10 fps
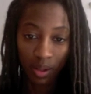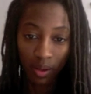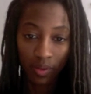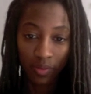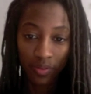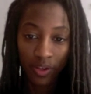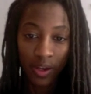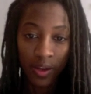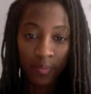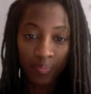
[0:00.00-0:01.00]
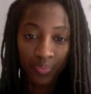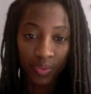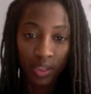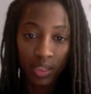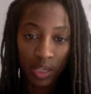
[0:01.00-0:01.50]
of
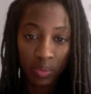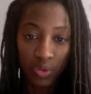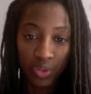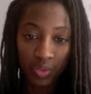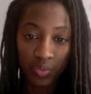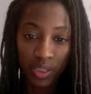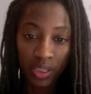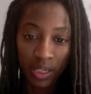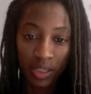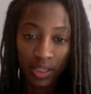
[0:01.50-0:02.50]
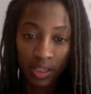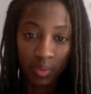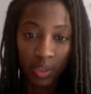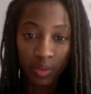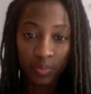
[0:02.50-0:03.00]
tables and whatnot. That'll
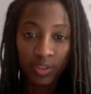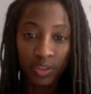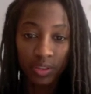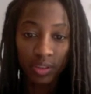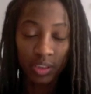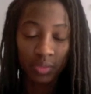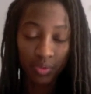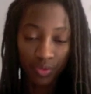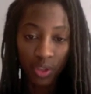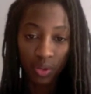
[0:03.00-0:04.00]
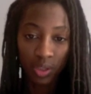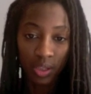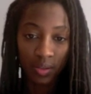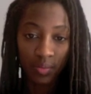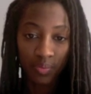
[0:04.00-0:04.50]
be helpful to review
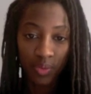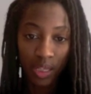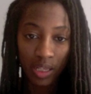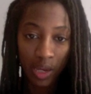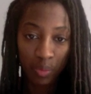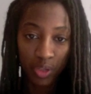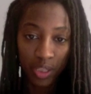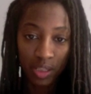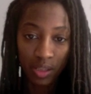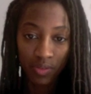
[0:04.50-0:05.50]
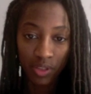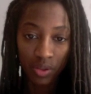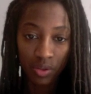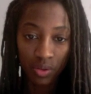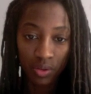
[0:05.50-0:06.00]
the high points of the
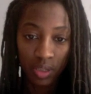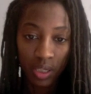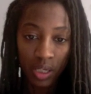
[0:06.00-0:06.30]
physical,